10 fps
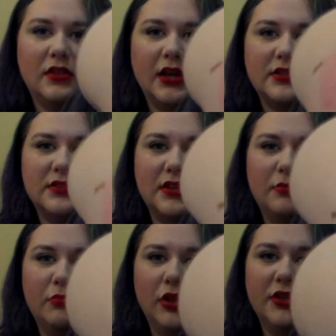That is
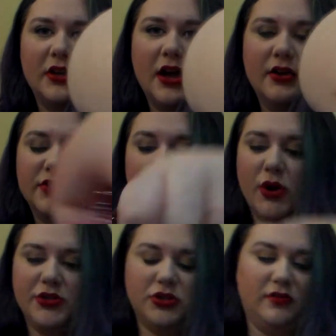a blended out
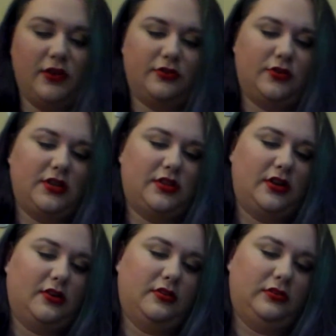swatch of it right
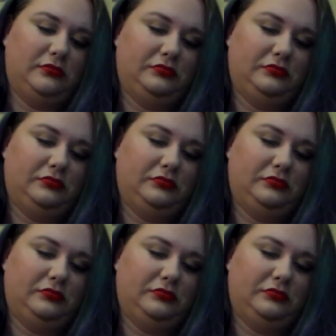there.